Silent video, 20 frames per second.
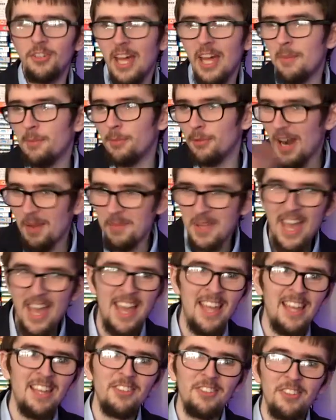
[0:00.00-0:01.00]
their
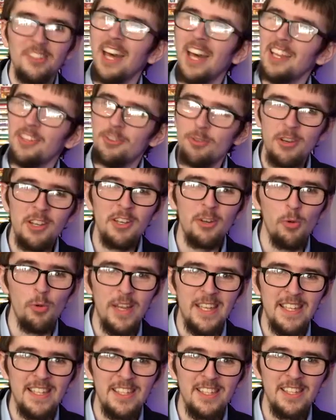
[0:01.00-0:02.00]
premiere is later on in the
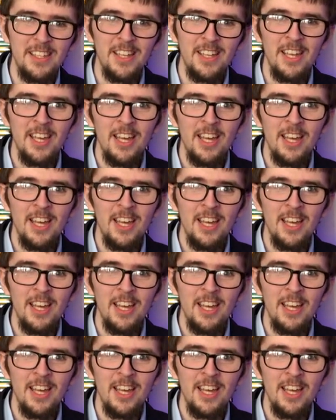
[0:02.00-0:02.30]
week.